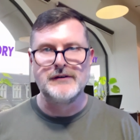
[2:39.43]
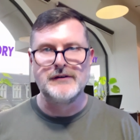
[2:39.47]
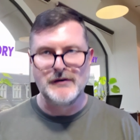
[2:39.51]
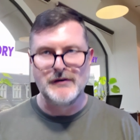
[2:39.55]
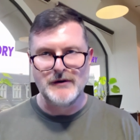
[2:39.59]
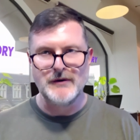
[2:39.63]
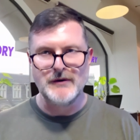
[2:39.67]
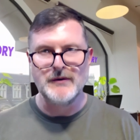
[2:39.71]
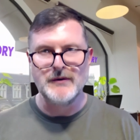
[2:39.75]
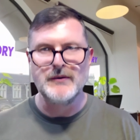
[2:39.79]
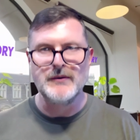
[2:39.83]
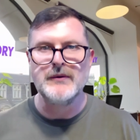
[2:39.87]

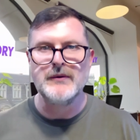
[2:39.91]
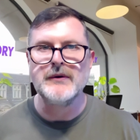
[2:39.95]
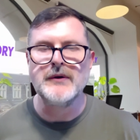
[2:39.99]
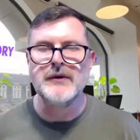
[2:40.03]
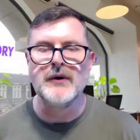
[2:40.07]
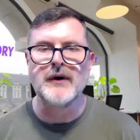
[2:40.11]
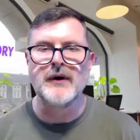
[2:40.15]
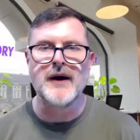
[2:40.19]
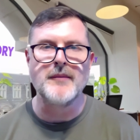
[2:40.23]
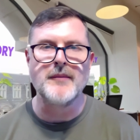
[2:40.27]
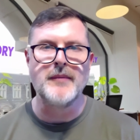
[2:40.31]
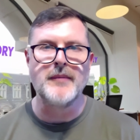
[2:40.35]
to
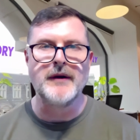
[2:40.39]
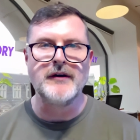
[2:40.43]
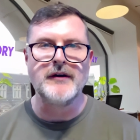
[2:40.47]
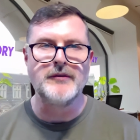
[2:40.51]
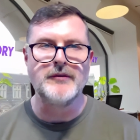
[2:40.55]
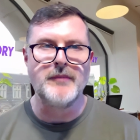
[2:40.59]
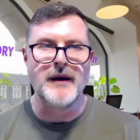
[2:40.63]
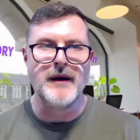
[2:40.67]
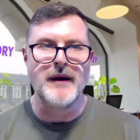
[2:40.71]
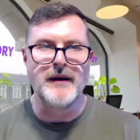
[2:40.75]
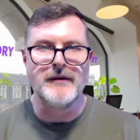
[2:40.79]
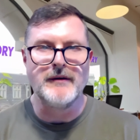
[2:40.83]
your company's
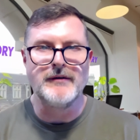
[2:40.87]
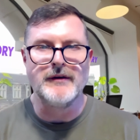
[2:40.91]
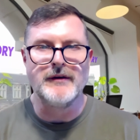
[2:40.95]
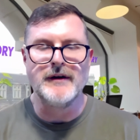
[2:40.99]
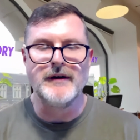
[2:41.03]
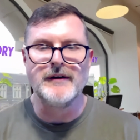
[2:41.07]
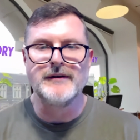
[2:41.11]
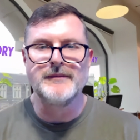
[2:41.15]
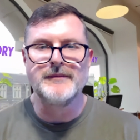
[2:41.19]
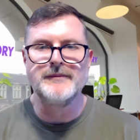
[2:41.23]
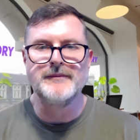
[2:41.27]
benefit?